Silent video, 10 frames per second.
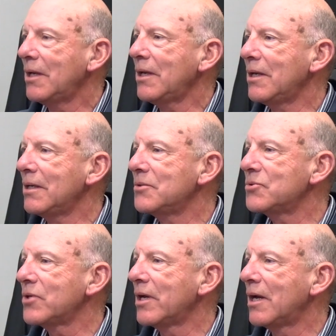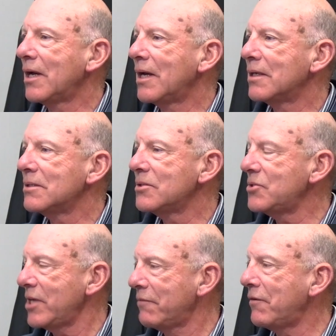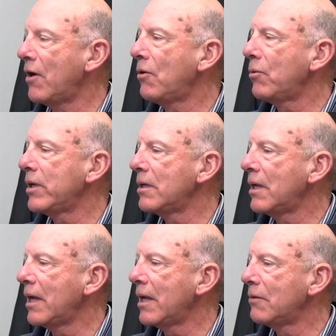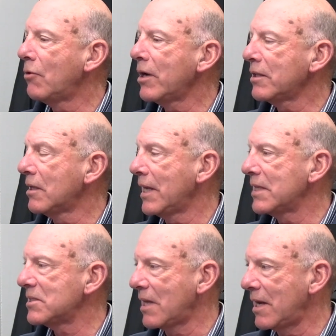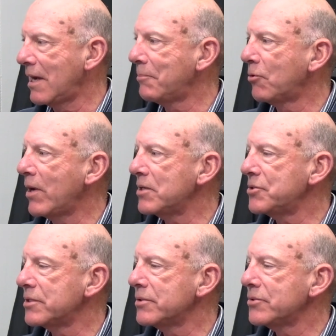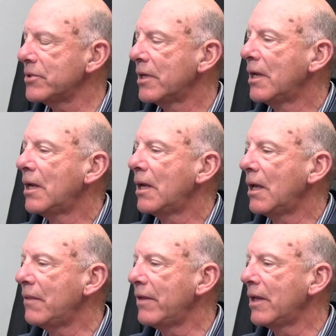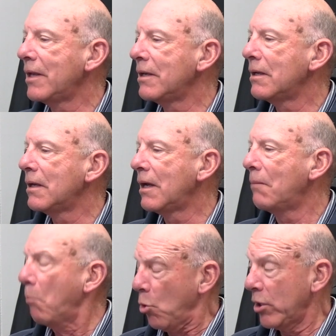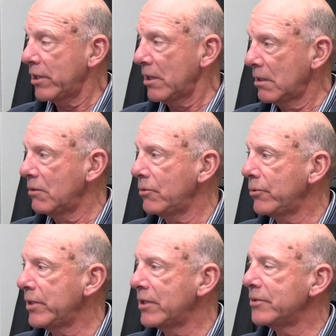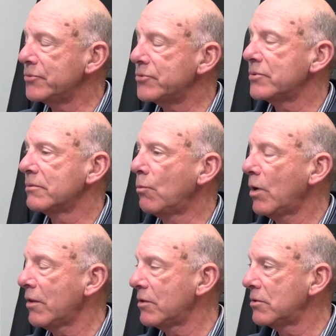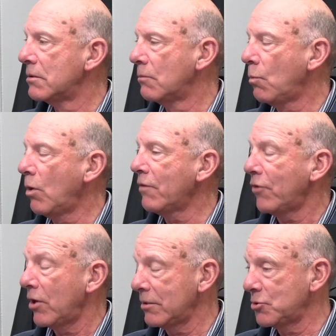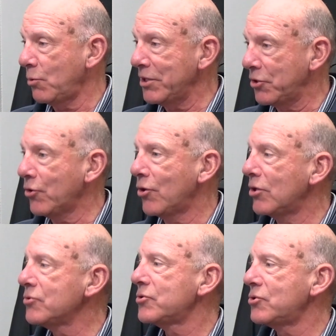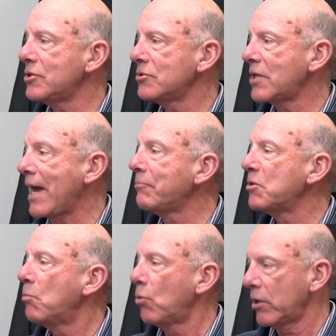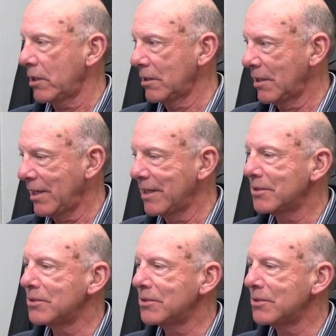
he's CFO and running the landside operations. And then Morgan, who is one of our twin girls, she's Captain Morgan, and